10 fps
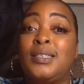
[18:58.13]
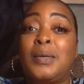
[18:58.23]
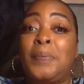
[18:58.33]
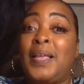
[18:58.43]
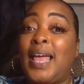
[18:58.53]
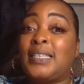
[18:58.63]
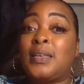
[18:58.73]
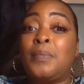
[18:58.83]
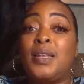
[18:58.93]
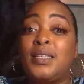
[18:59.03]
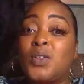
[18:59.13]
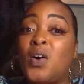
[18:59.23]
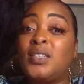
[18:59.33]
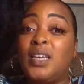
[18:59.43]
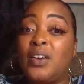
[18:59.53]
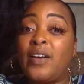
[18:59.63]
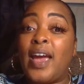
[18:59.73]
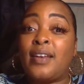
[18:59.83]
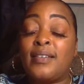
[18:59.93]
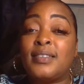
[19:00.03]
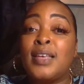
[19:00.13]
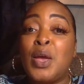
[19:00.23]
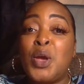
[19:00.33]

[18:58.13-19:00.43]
to be like some of these content creators